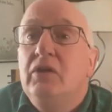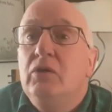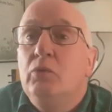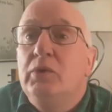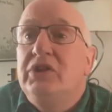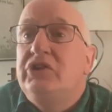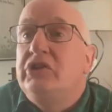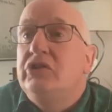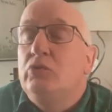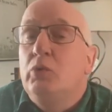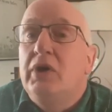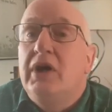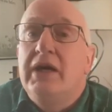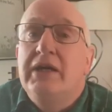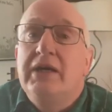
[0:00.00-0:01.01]
which is
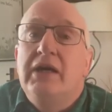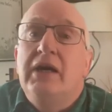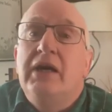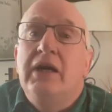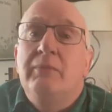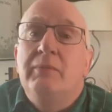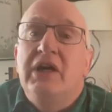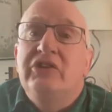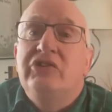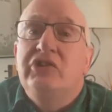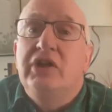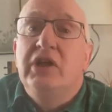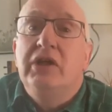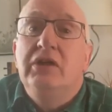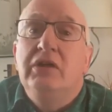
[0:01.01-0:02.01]
why I'm
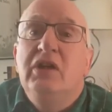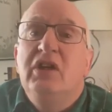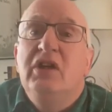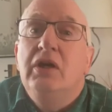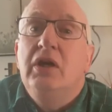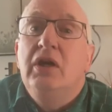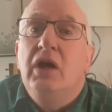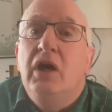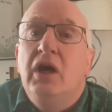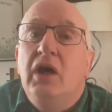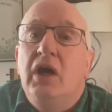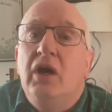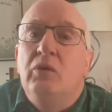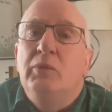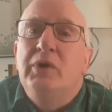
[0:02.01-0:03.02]
asking,
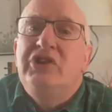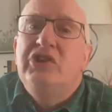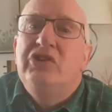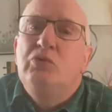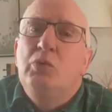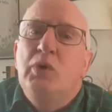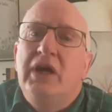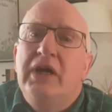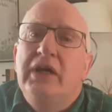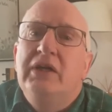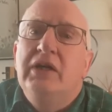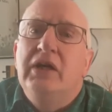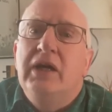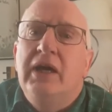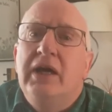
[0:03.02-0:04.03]
and which is
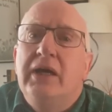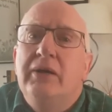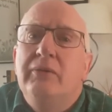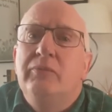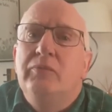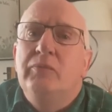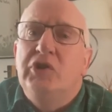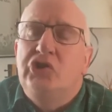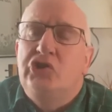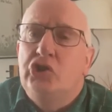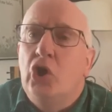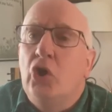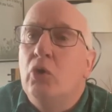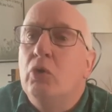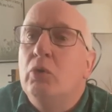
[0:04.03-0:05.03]
why
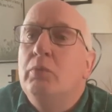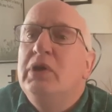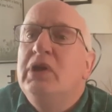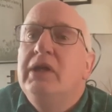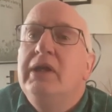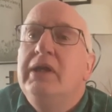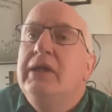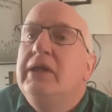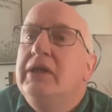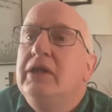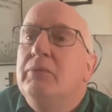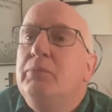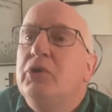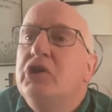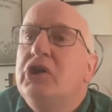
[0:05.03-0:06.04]
Job,
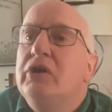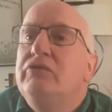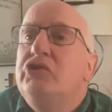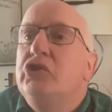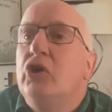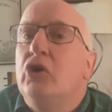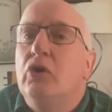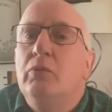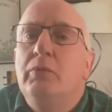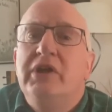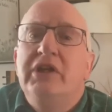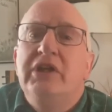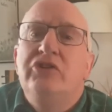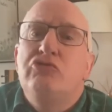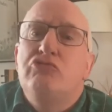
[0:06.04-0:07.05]
the book of Job,
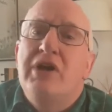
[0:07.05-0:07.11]
is